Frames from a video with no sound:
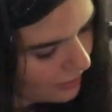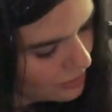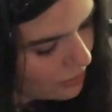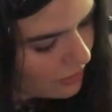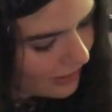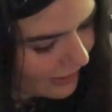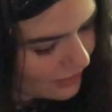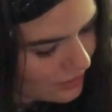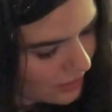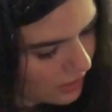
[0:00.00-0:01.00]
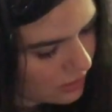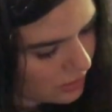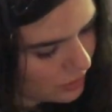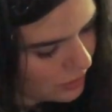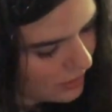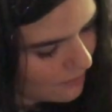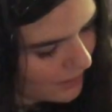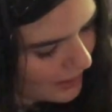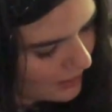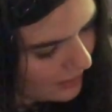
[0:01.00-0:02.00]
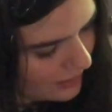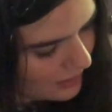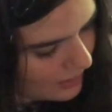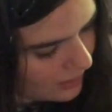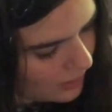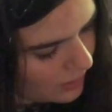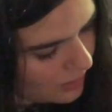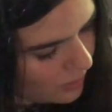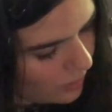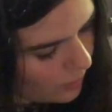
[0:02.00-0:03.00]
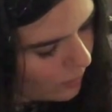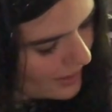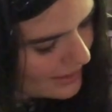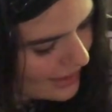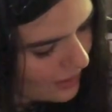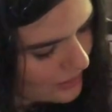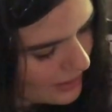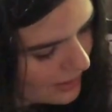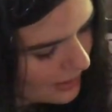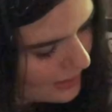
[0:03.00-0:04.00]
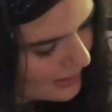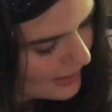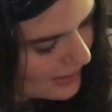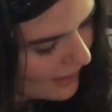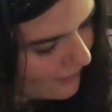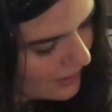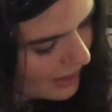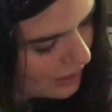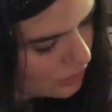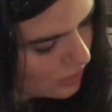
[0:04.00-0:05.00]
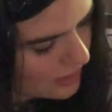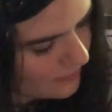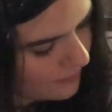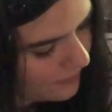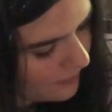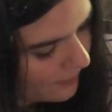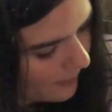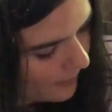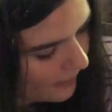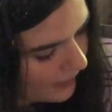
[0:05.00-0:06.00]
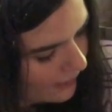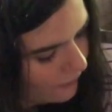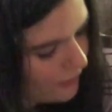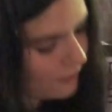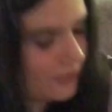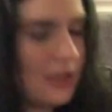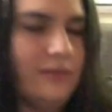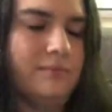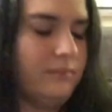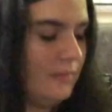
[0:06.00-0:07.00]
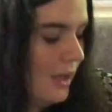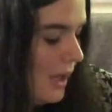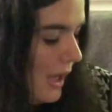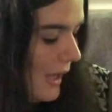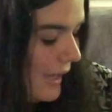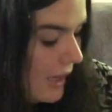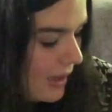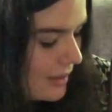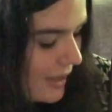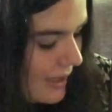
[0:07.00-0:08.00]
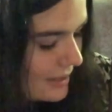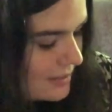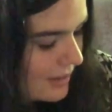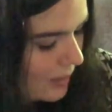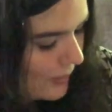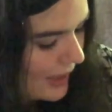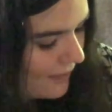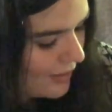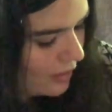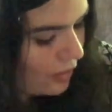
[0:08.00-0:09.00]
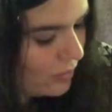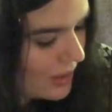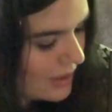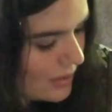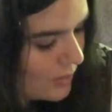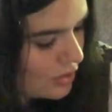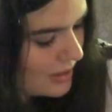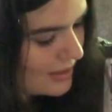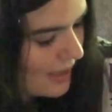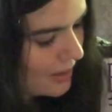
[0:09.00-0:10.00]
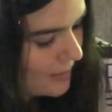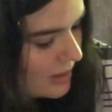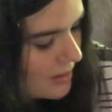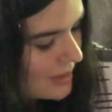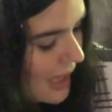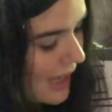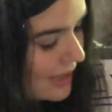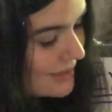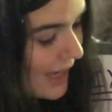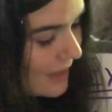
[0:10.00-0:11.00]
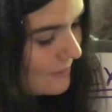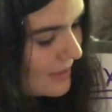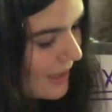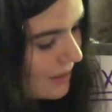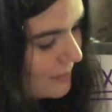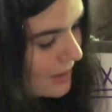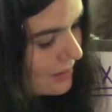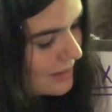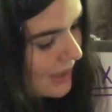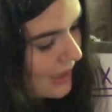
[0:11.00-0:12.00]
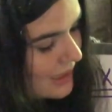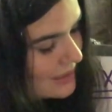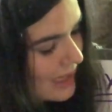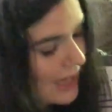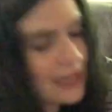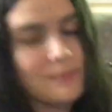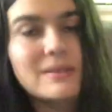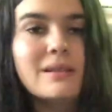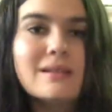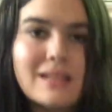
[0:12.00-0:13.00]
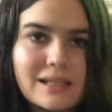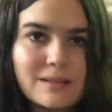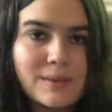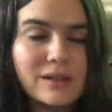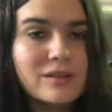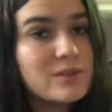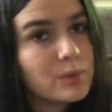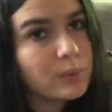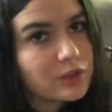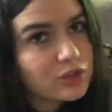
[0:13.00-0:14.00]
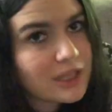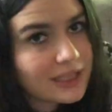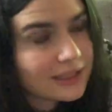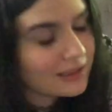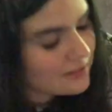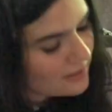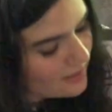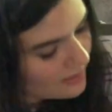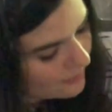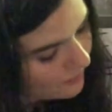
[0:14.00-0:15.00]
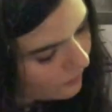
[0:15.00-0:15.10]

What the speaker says: Your answer should be 1,750. And lastly, we have our units, which is centimeters times centimeters times centimeters, which is